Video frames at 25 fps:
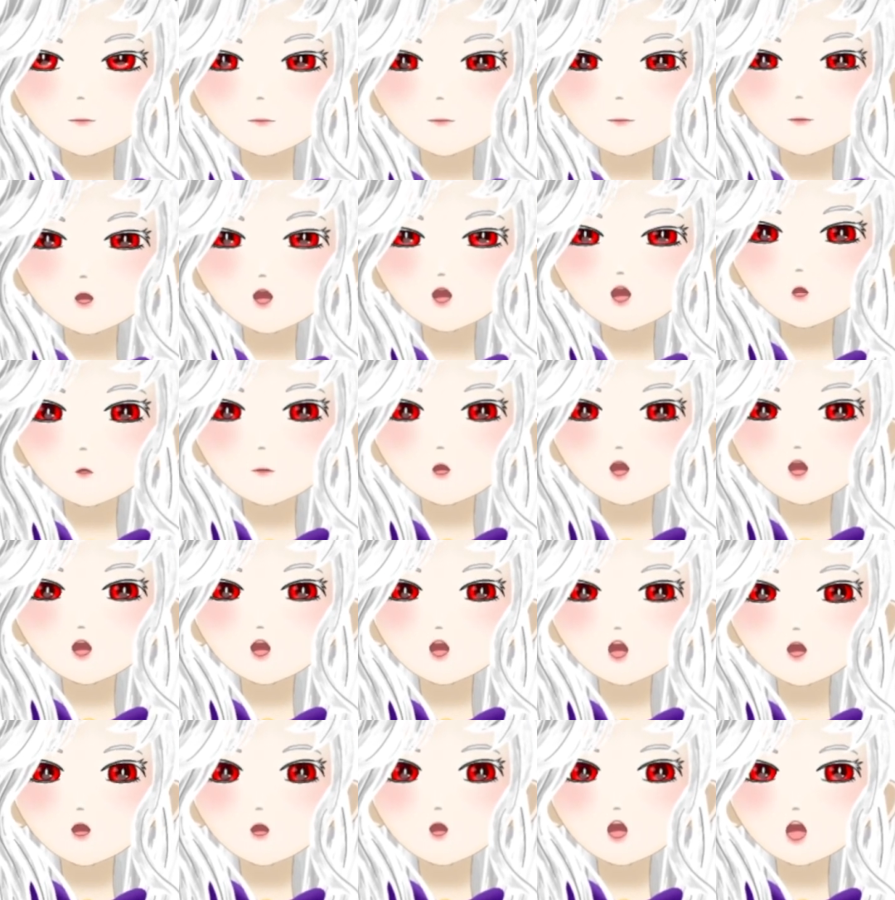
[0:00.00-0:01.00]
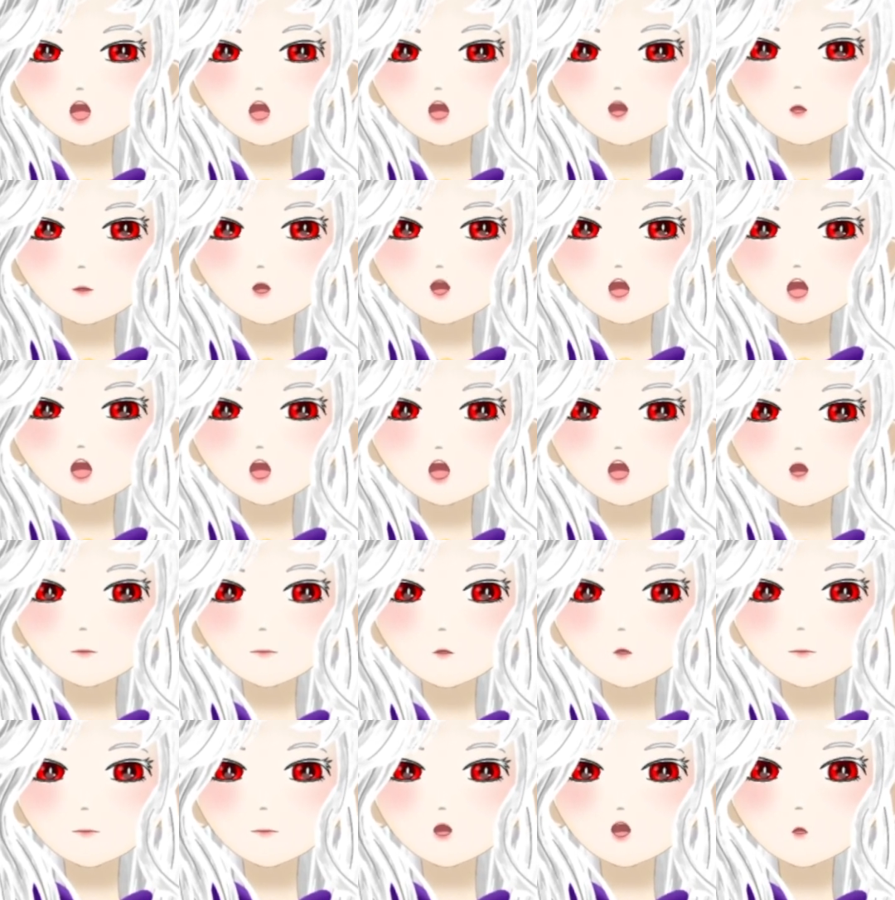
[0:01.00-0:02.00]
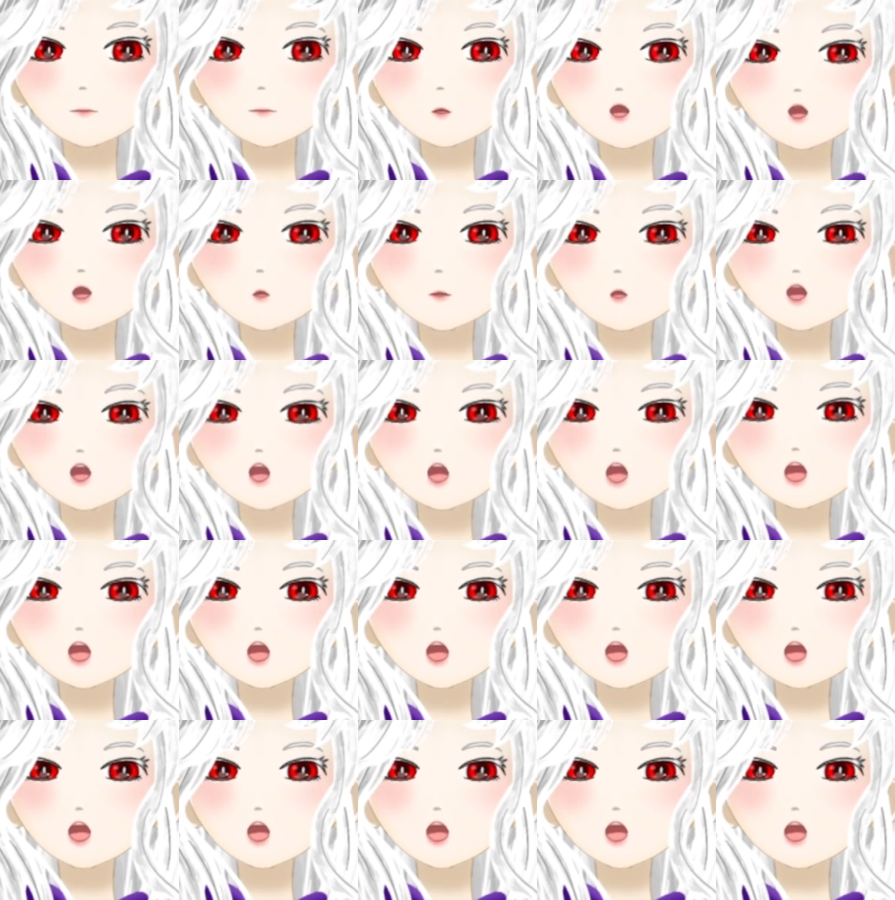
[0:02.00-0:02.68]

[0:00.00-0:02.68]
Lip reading: You Are So Not Invited to My Bar Mitzvah.